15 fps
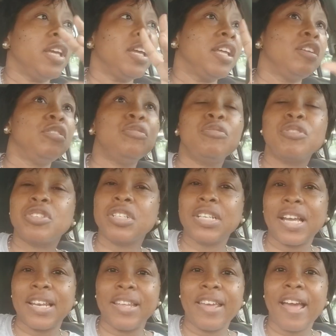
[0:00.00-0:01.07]
illusion
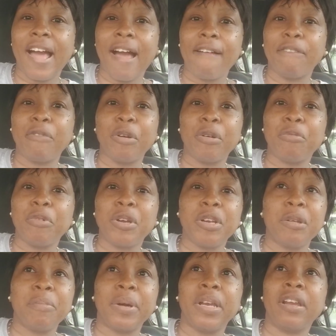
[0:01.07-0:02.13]
that they have where we're
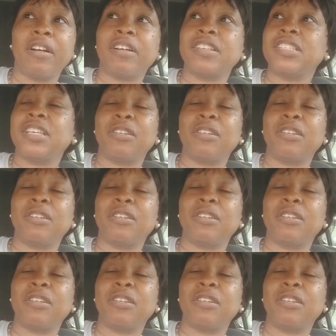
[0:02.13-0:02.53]
the minority